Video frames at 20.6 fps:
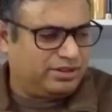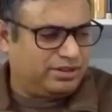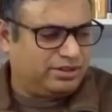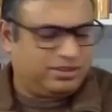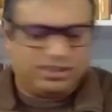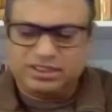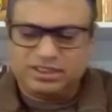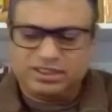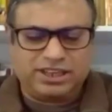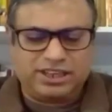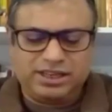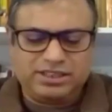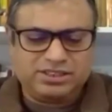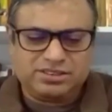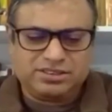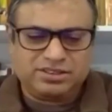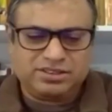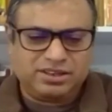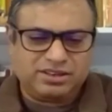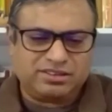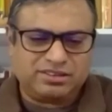the
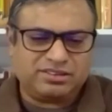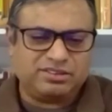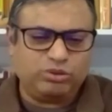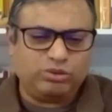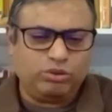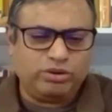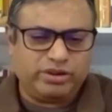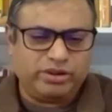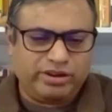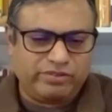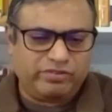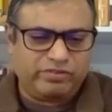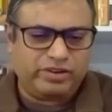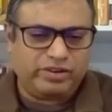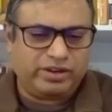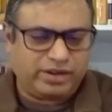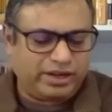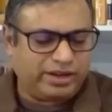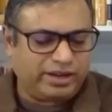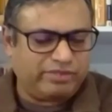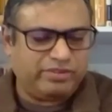challenges are so
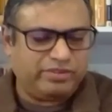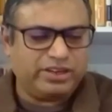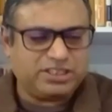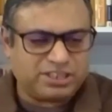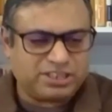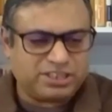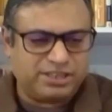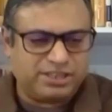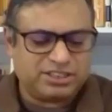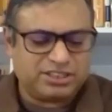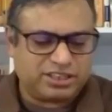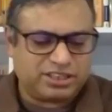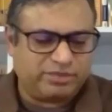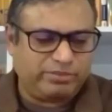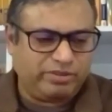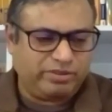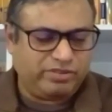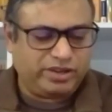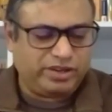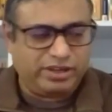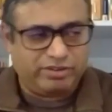different right every challenge can
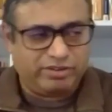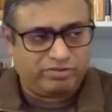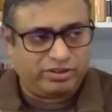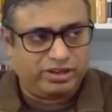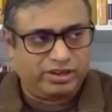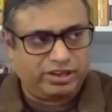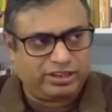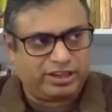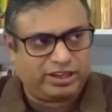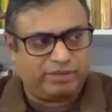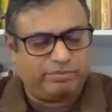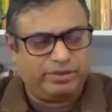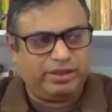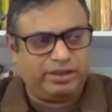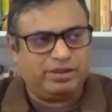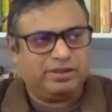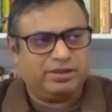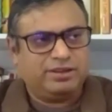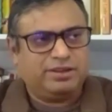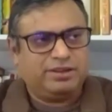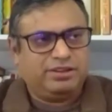be very different it can be
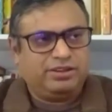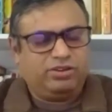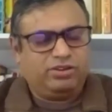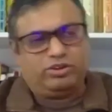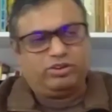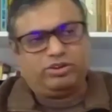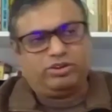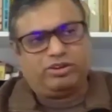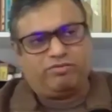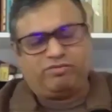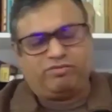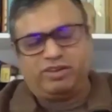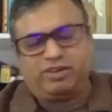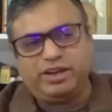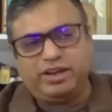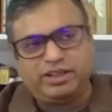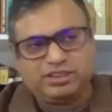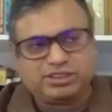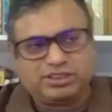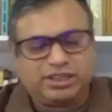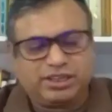you know you have
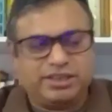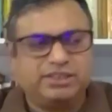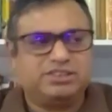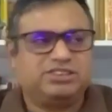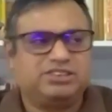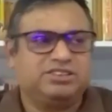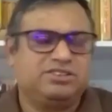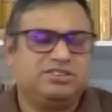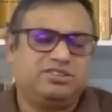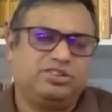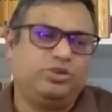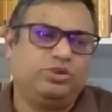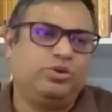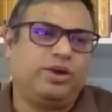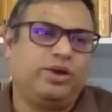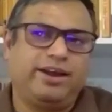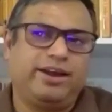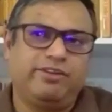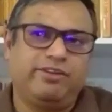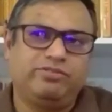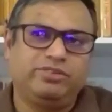funding challenges you
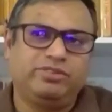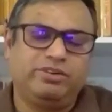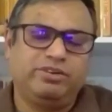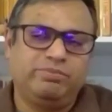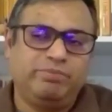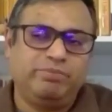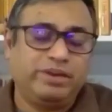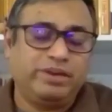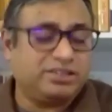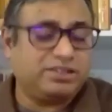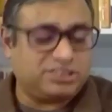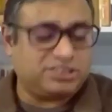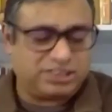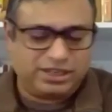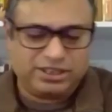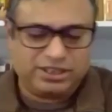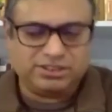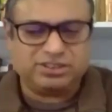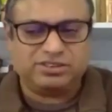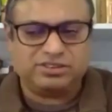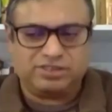have the biggest
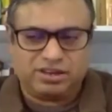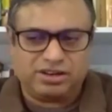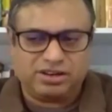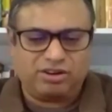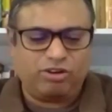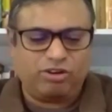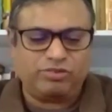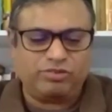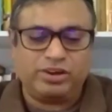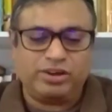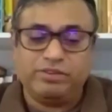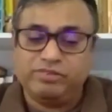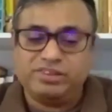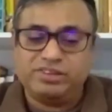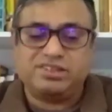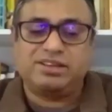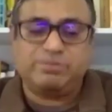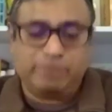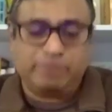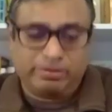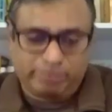challenges are of
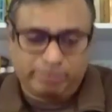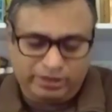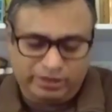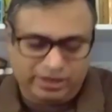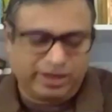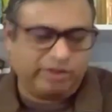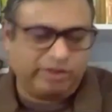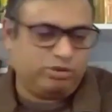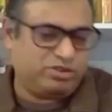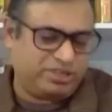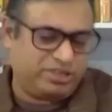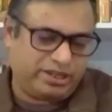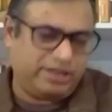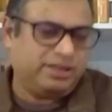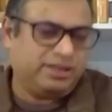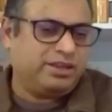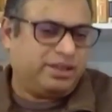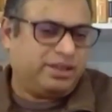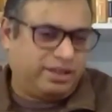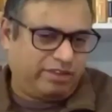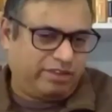convincing people i would say
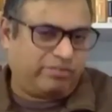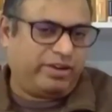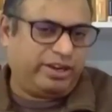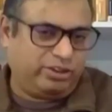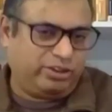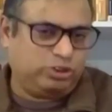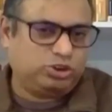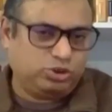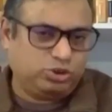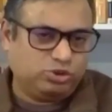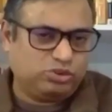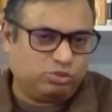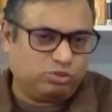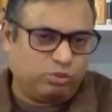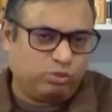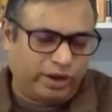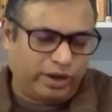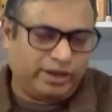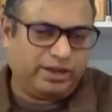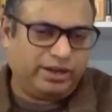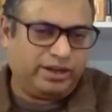if i had to choose
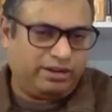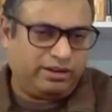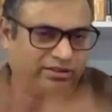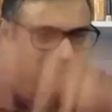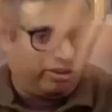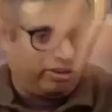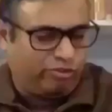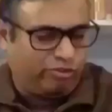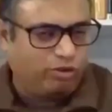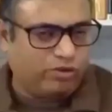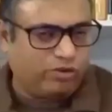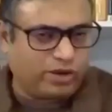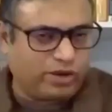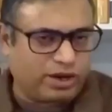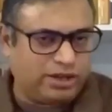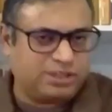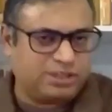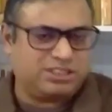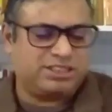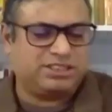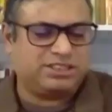one sort of
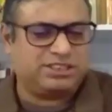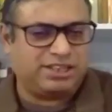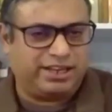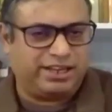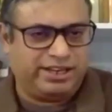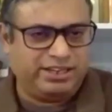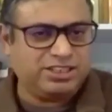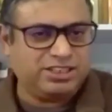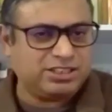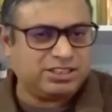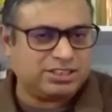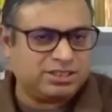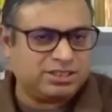overarching challenge